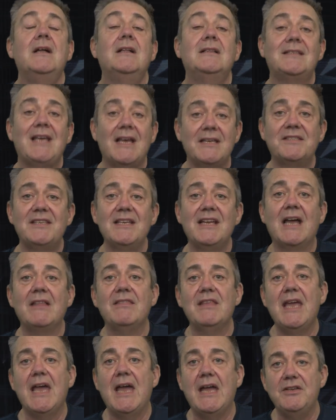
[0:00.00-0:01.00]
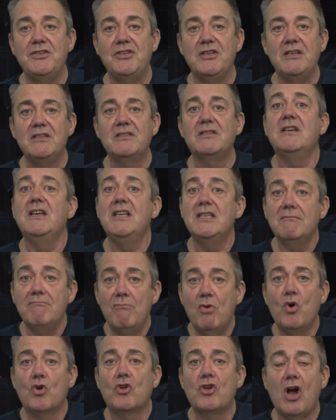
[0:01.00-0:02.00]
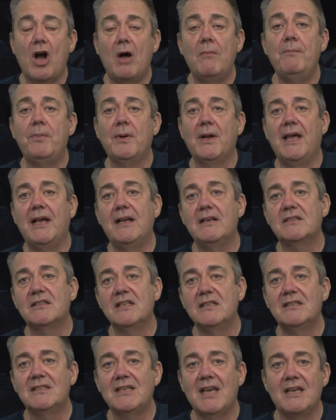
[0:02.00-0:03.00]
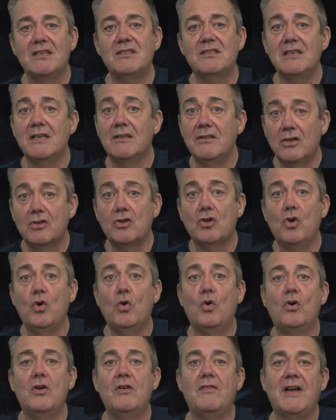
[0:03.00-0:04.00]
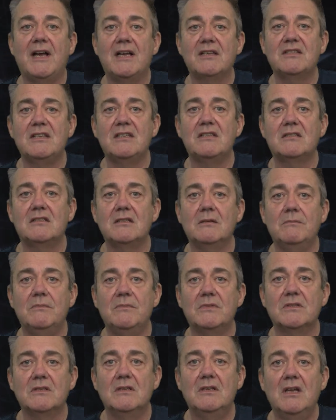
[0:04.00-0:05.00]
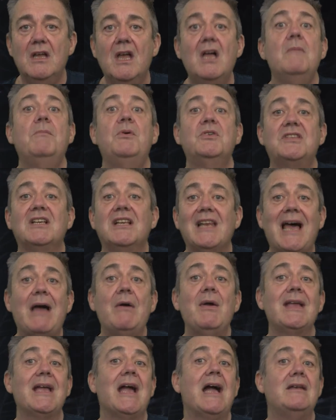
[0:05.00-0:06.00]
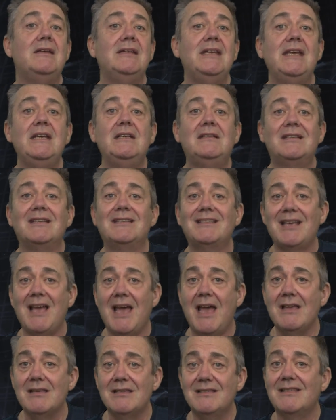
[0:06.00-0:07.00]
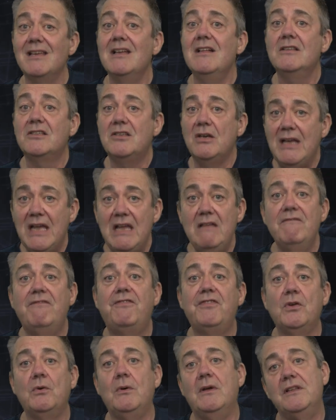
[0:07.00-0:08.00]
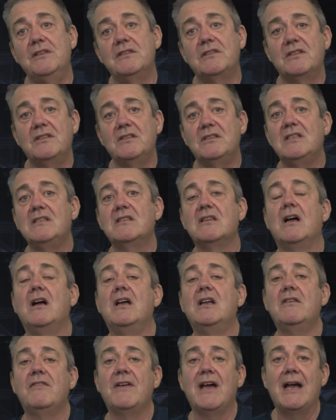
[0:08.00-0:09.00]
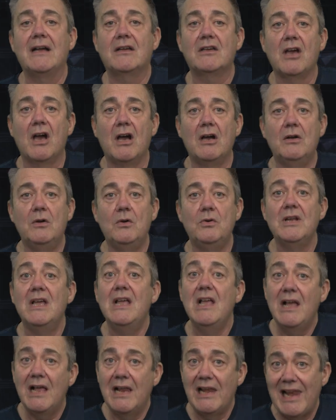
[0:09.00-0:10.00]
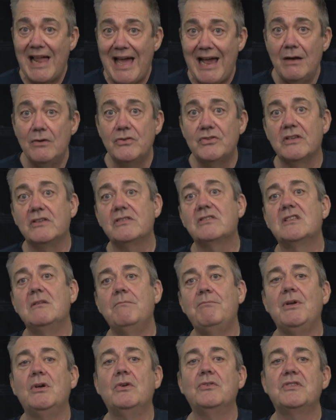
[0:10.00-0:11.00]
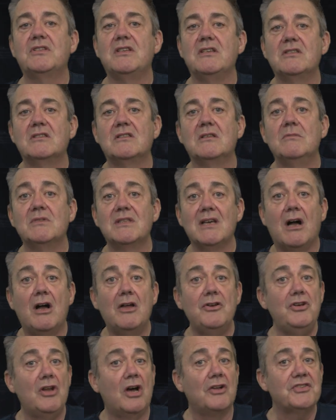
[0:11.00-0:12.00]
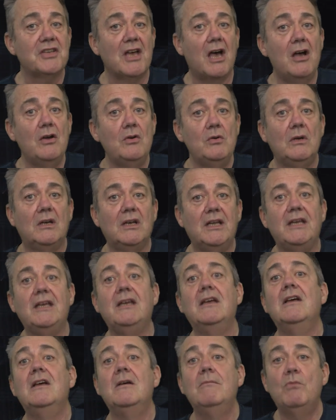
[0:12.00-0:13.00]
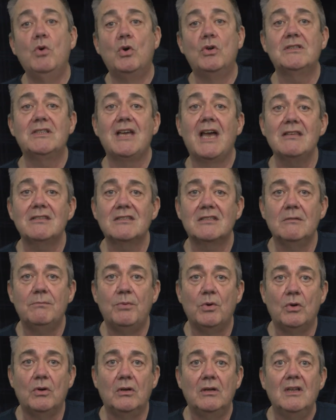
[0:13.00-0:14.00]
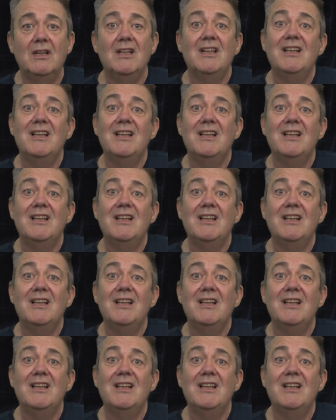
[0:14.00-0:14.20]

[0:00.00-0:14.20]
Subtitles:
Testing at the edges is more complex than testing the core of our systems, but allowing our need to test to influence the design of our code allows us to build systems that are not only more testable,